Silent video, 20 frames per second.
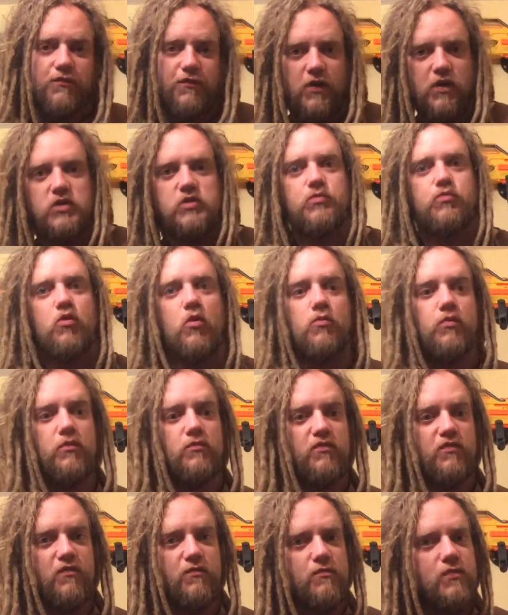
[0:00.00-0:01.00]
first
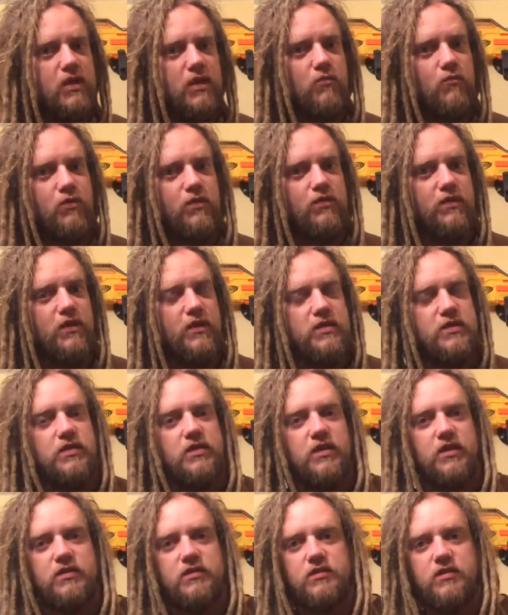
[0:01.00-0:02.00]
problem for me with this
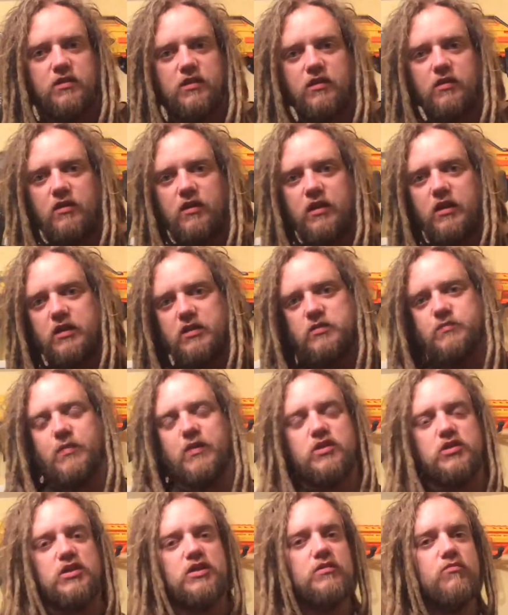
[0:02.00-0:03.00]
is that,
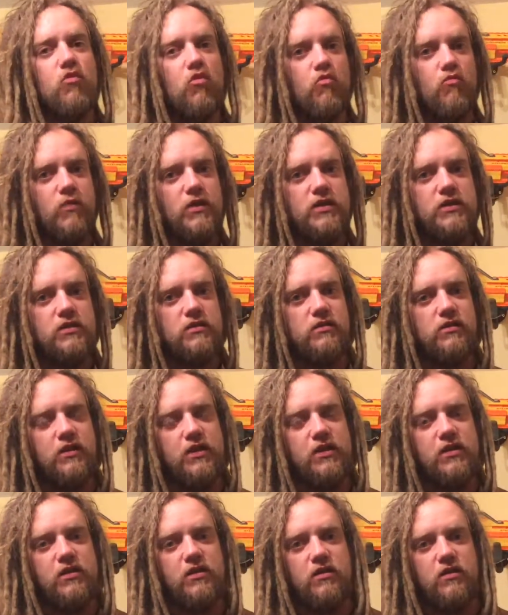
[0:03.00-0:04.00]
especially more
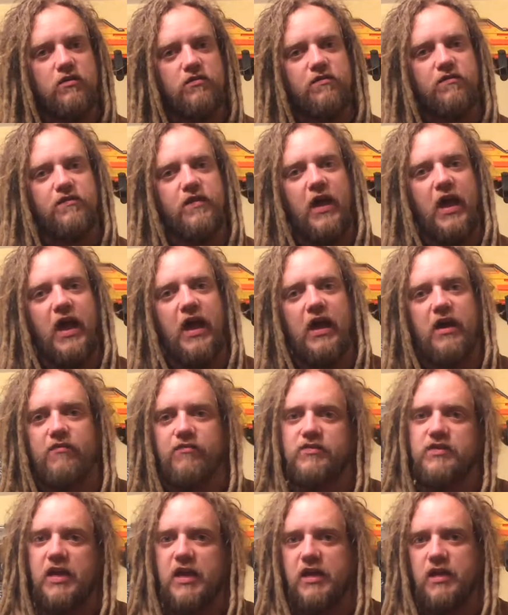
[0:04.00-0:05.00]
recently, Nerf
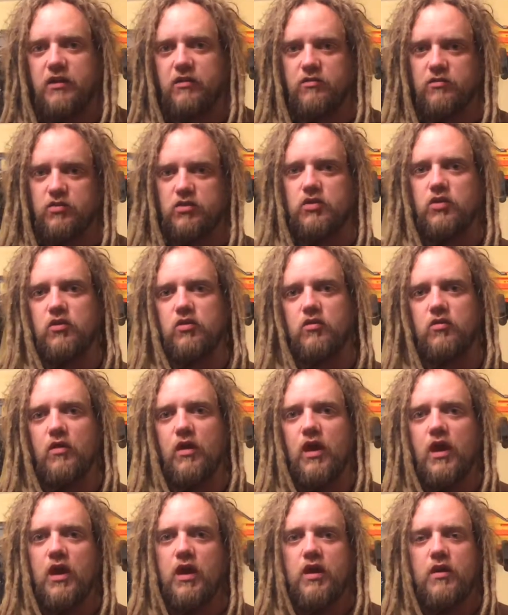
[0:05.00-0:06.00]
have taken to
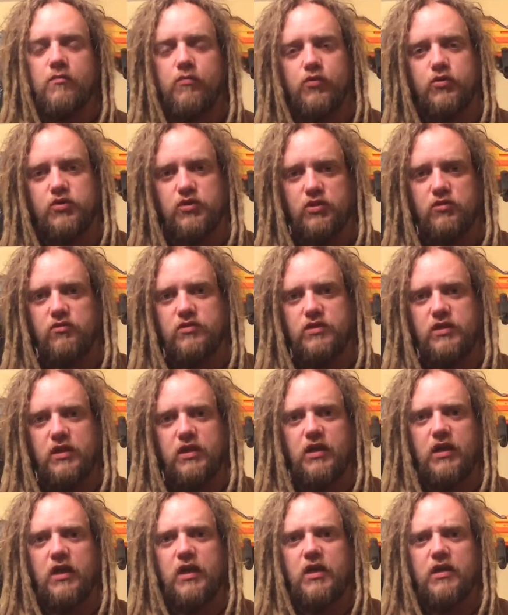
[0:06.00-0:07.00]

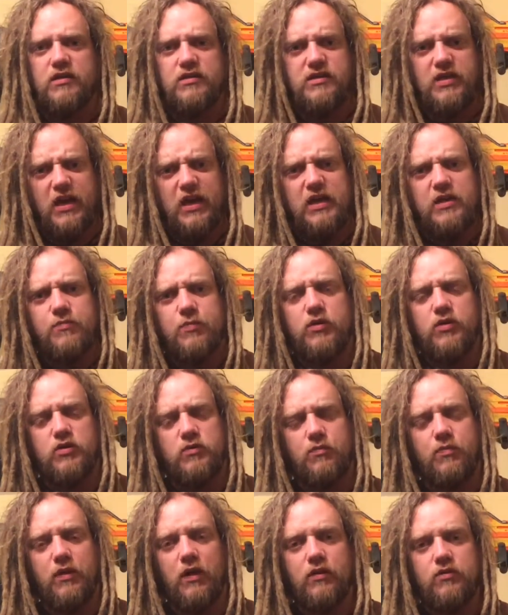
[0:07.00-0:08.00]
producing
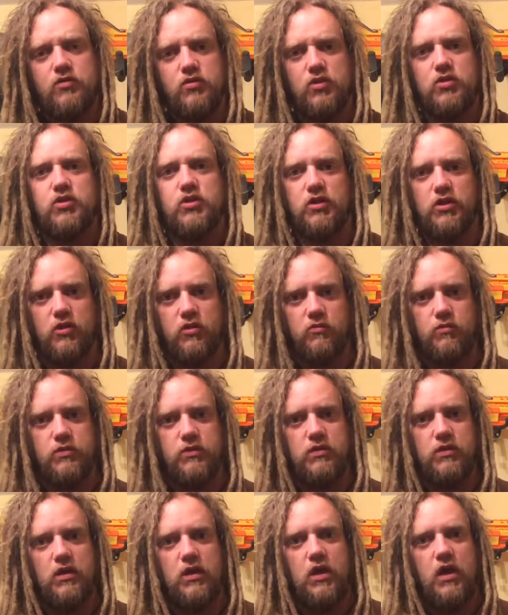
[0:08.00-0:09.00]
tapered plunger
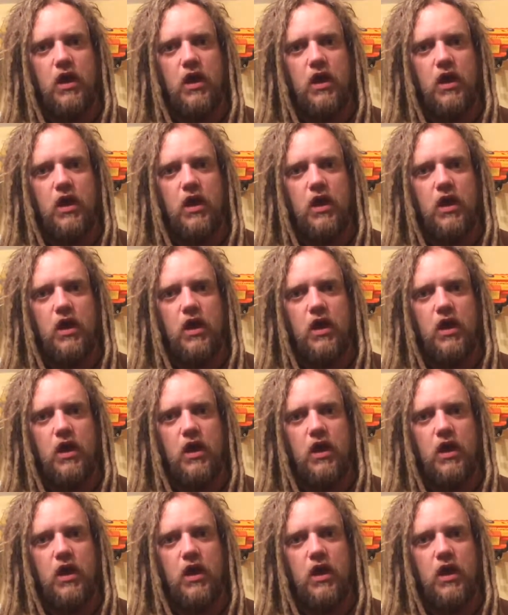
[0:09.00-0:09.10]
tubes.